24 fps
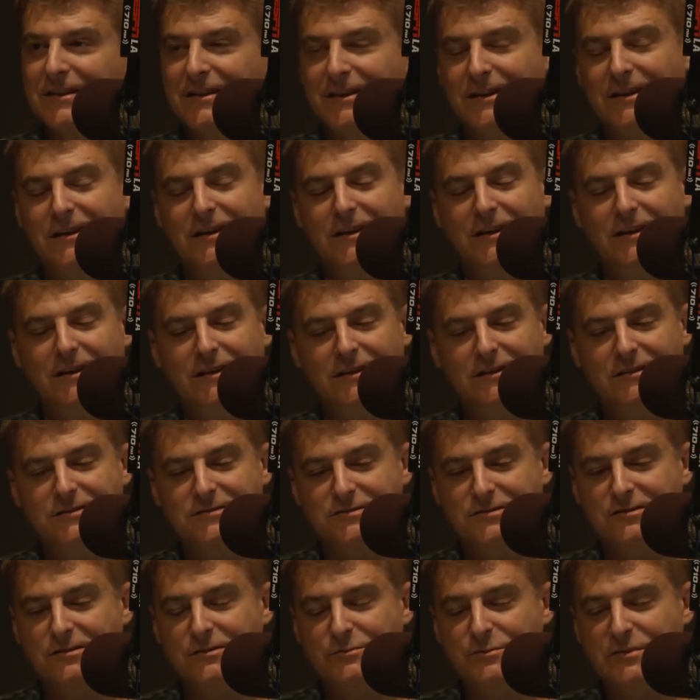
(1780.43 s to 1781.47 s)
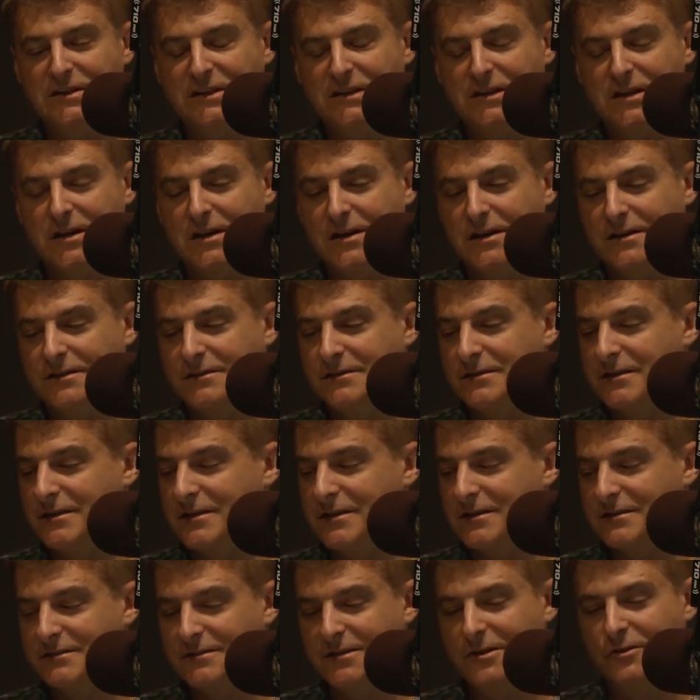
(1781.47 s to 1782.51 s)
It is going to be
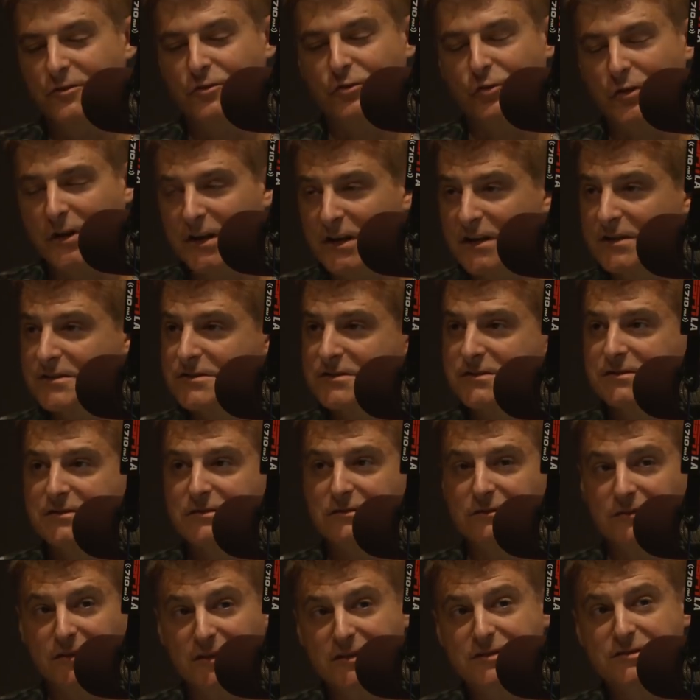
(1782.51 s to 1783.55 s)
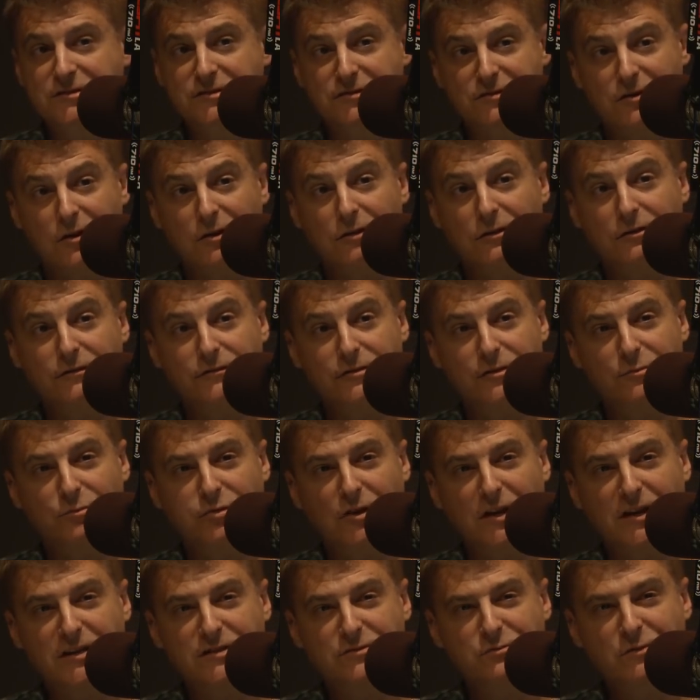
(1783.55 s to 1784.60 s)
on you know, critics lists all over the
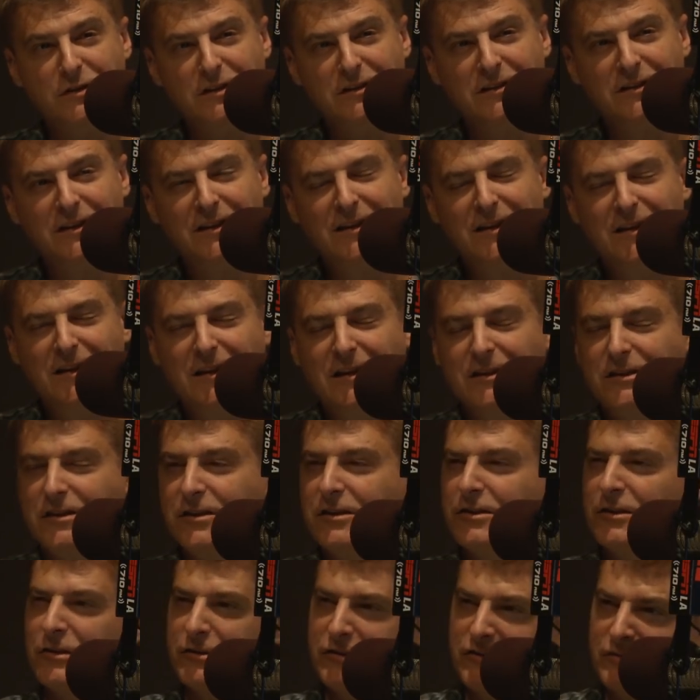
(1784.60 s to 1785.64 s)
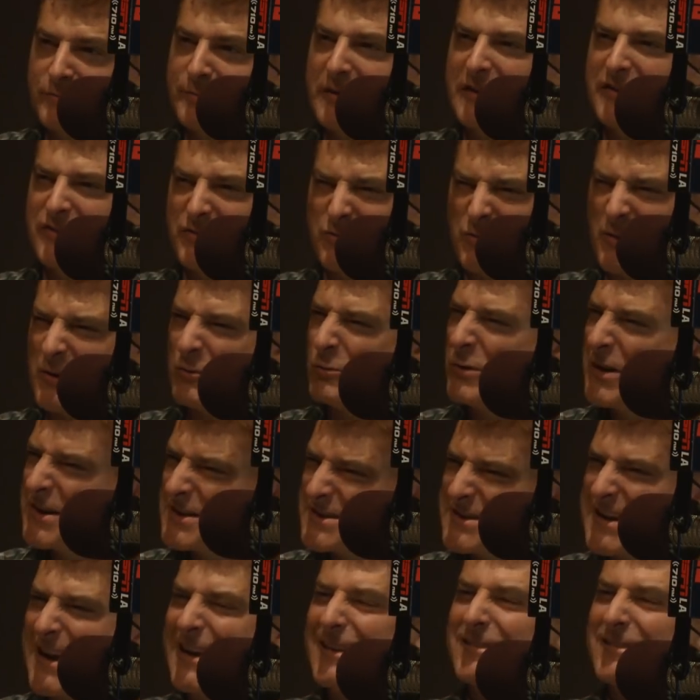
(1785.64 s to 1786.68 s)
place. What, you know, you've been through it. What's